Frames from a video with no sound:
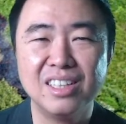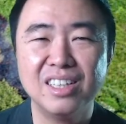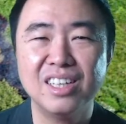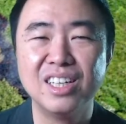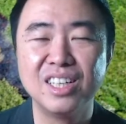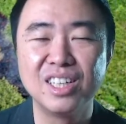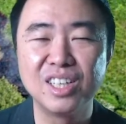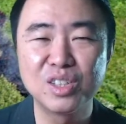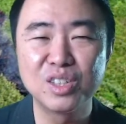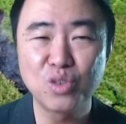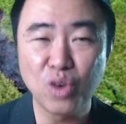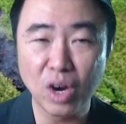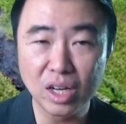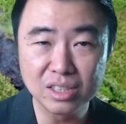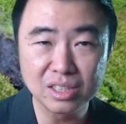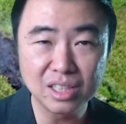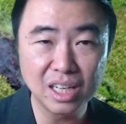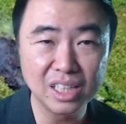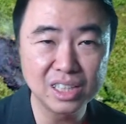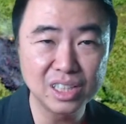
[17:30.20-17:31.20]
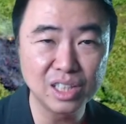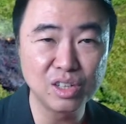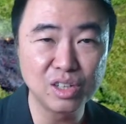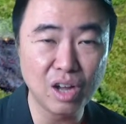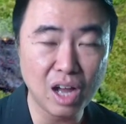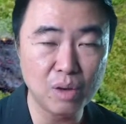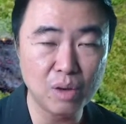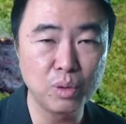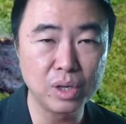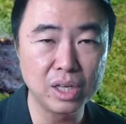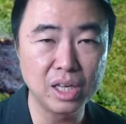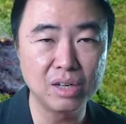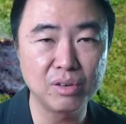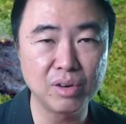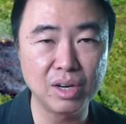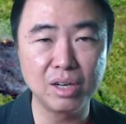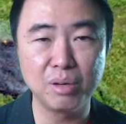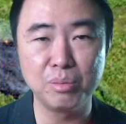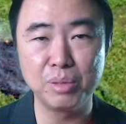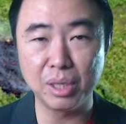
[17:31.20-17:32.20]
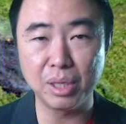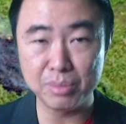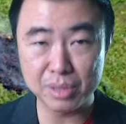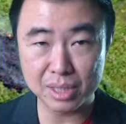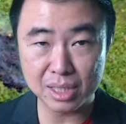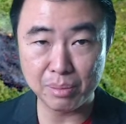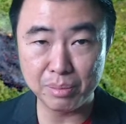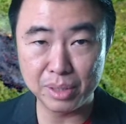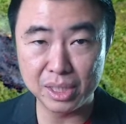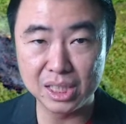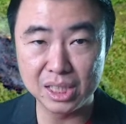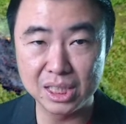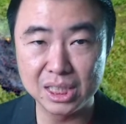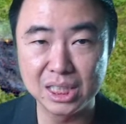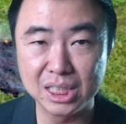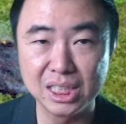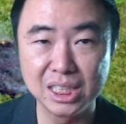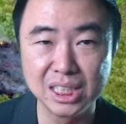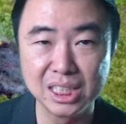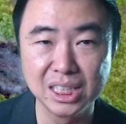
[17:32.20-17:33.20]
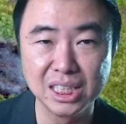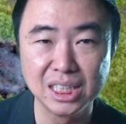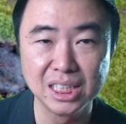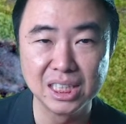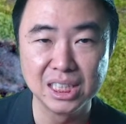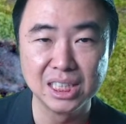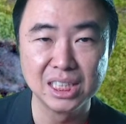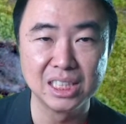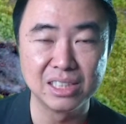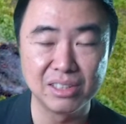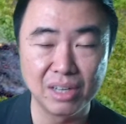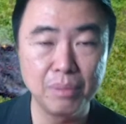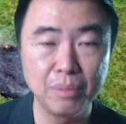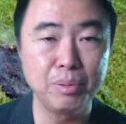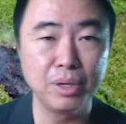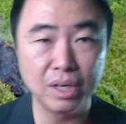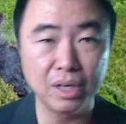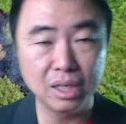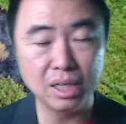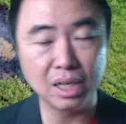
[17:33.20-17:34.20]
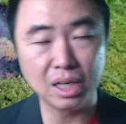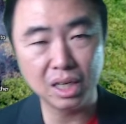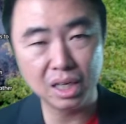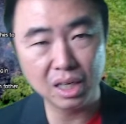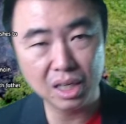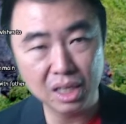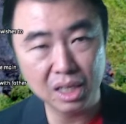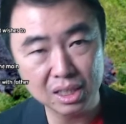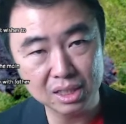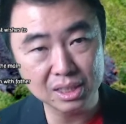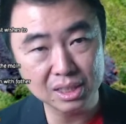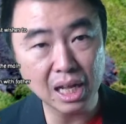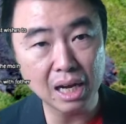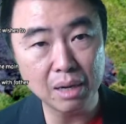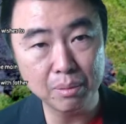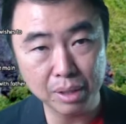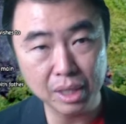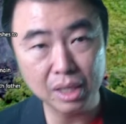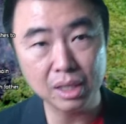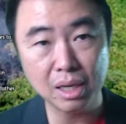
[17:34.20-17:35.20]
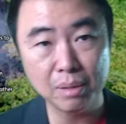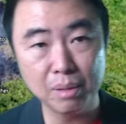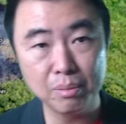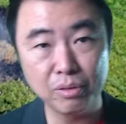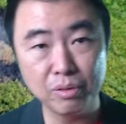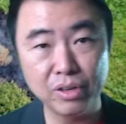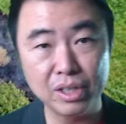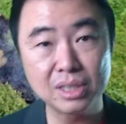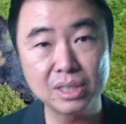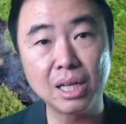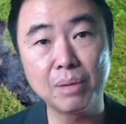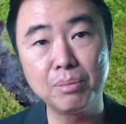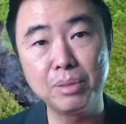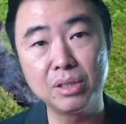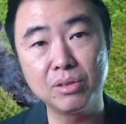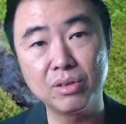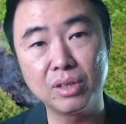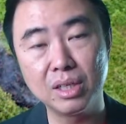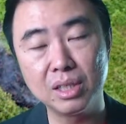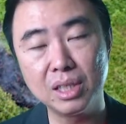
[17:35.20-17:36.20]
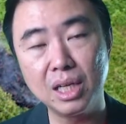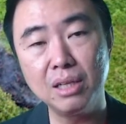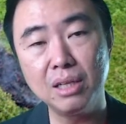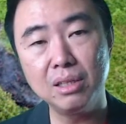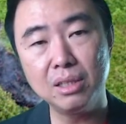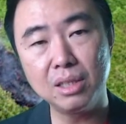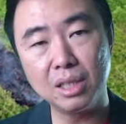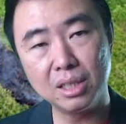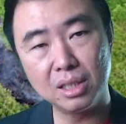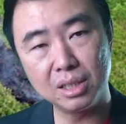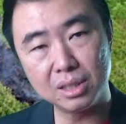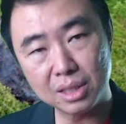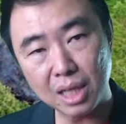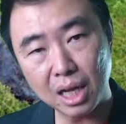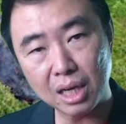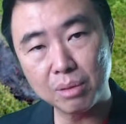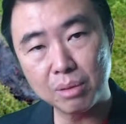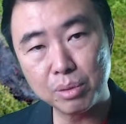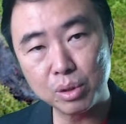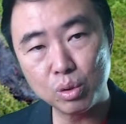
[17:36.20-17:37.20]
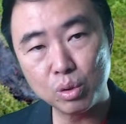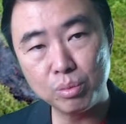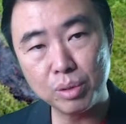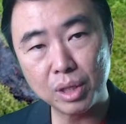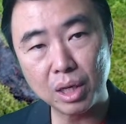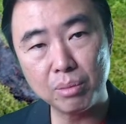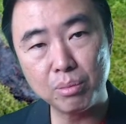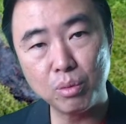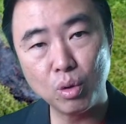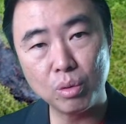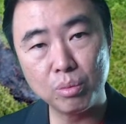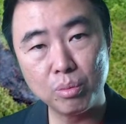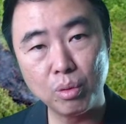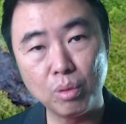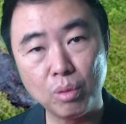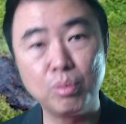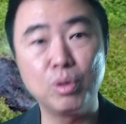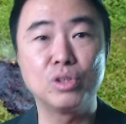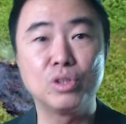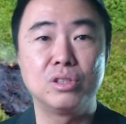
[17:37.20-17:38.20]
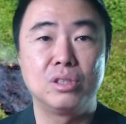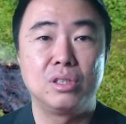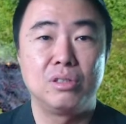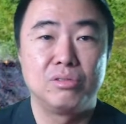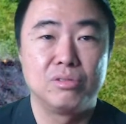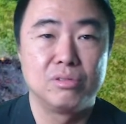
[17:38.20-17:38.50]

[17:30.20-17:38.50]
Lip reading: The translation of hardworking right now becomes stubbornness. Right, period. Star number 8 can be very stubborn. Then star number 2 become more and more positive.